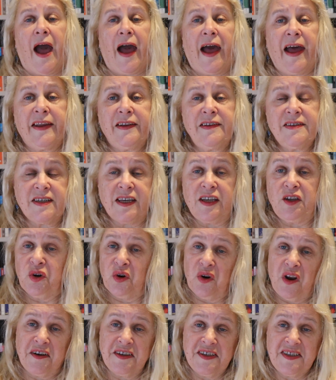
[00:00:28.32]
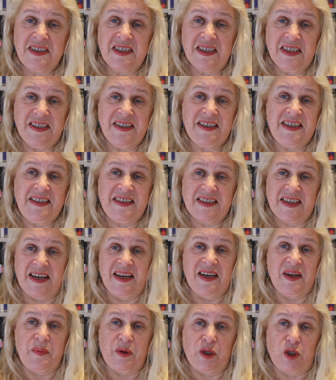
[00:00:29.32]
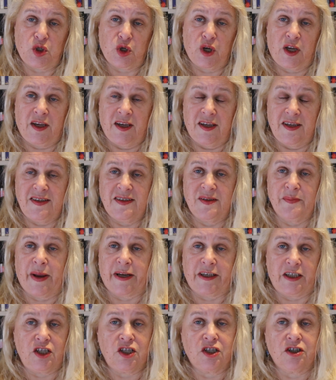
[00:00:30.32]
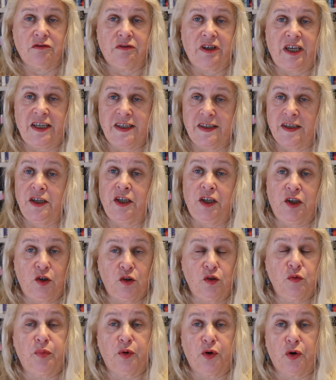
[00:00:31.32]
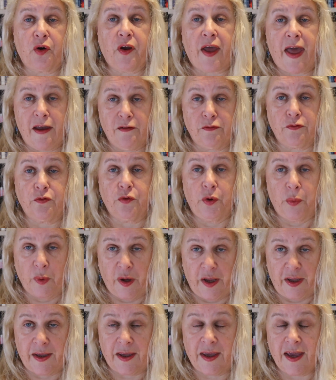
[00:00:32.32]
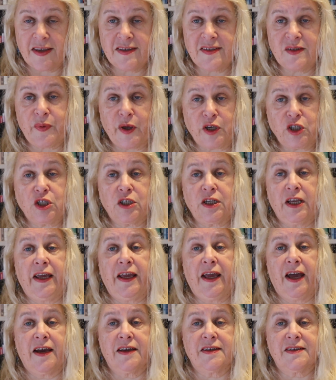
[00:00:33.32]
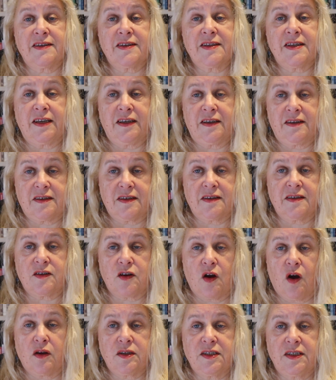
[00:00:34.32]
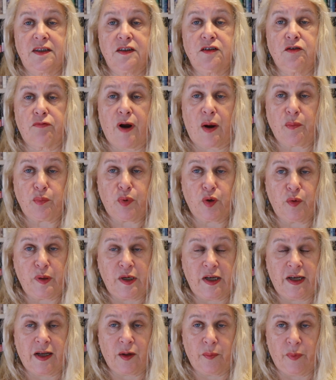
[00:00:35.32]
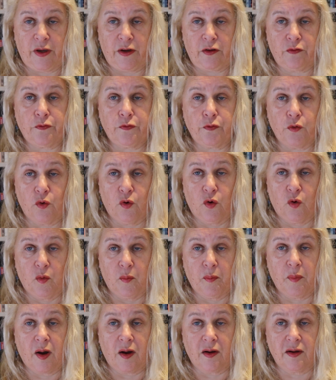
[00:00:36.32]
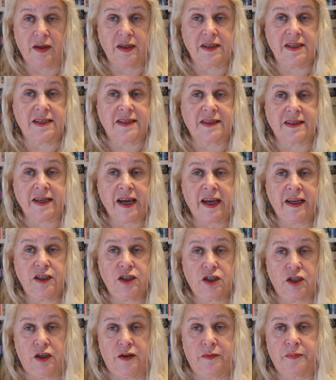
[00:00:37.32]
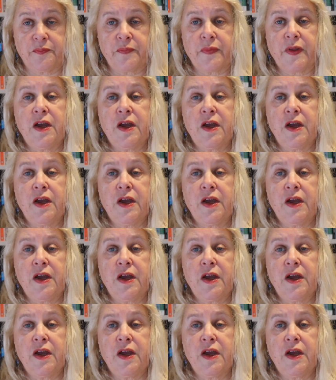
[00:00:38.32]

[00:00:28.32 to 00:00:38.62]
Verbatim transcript: and in all honesty, it's getting a bit tricky to manage to read a new book every week, especially as things are starting to ramp up a little bit for my dissertation.